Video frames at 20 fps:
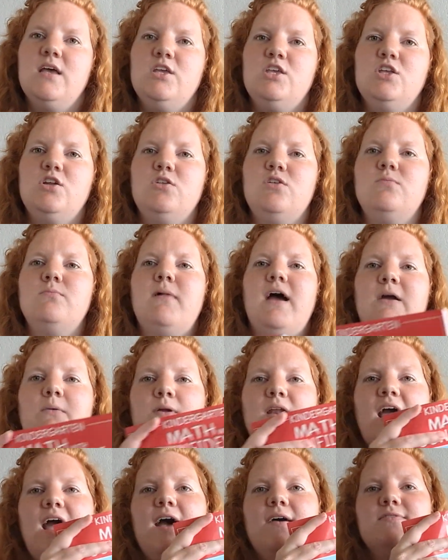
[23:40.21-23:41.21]
you might
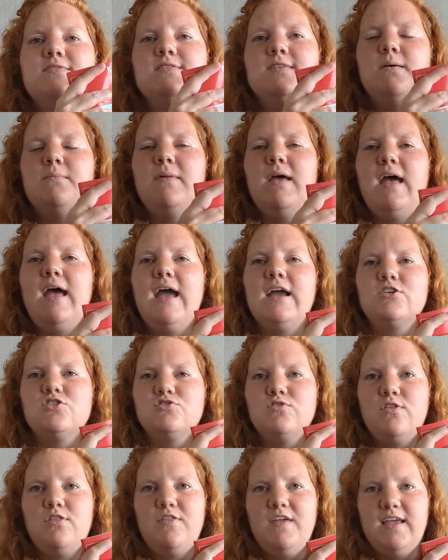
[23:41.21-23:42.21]
want to have some
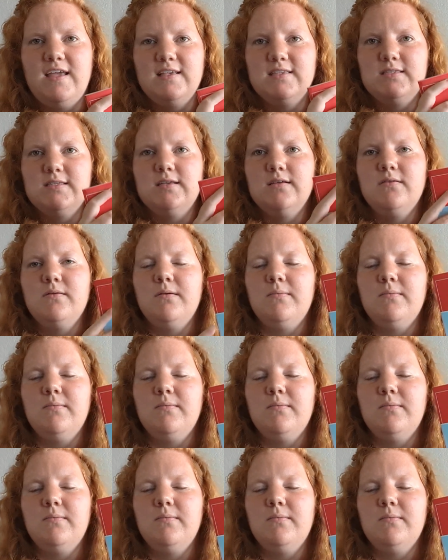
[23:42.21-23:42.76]
extra things